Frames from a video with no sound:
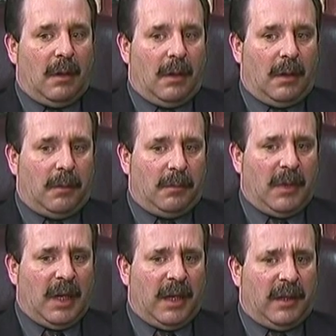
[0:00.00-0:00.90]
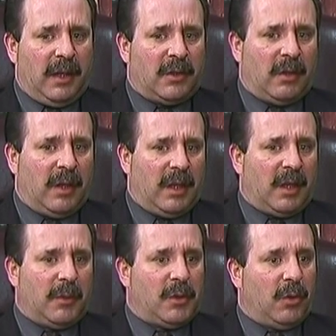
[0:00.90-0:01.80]
Yeah, I think so. I
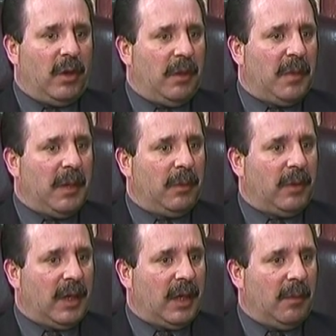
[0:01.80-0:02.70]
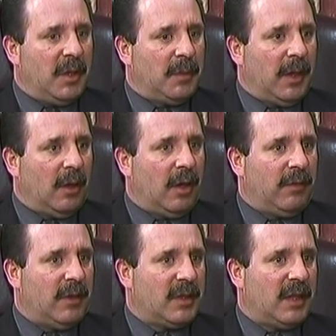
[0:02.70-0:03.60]
think the majority of people that come into my
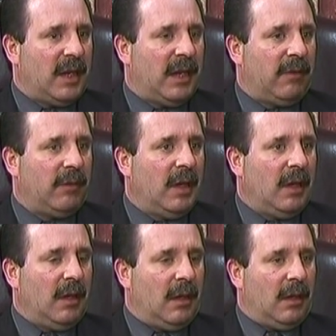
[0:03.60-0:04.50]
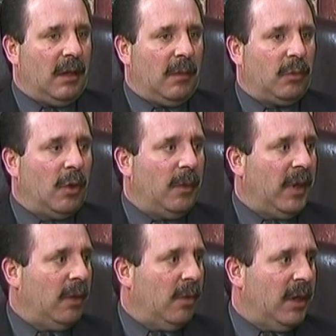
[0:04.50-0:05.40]
office that have
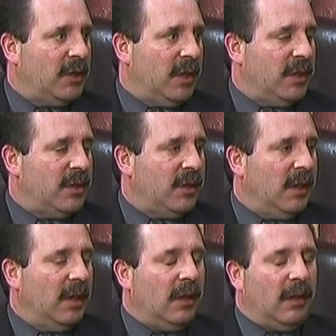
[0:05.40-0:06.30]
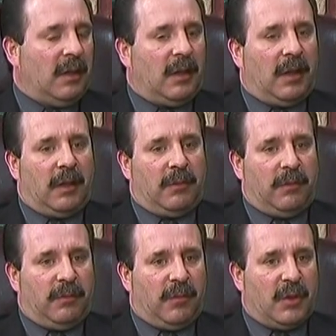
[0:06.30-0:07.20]
probate questions,
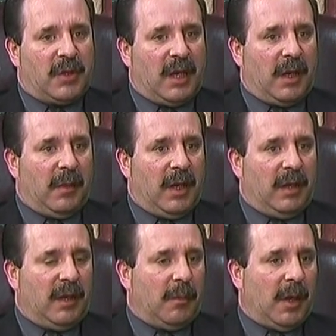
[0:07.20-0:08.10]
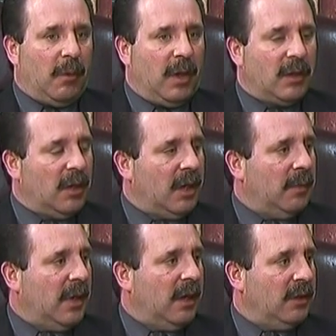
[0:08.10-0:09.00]
first they come in, they might want to talk
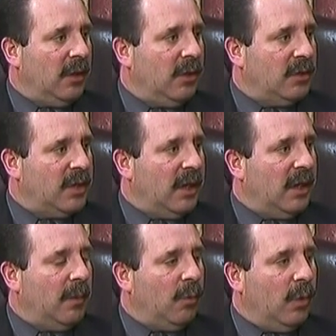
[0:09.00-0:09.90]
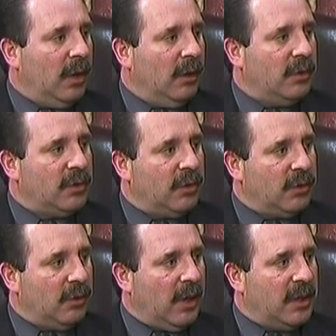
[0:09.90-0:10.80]
about, setting up wills or
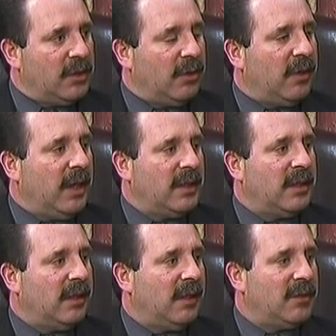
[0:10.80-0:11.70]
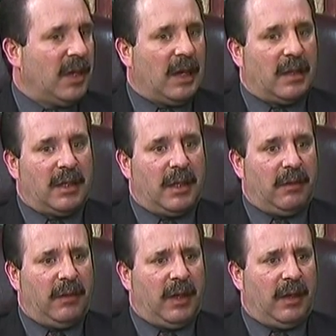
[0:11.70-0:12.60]
trusts or things that they've seen on
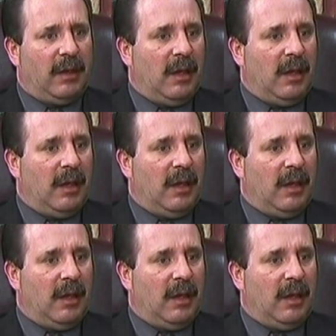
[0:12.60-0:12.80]
TV.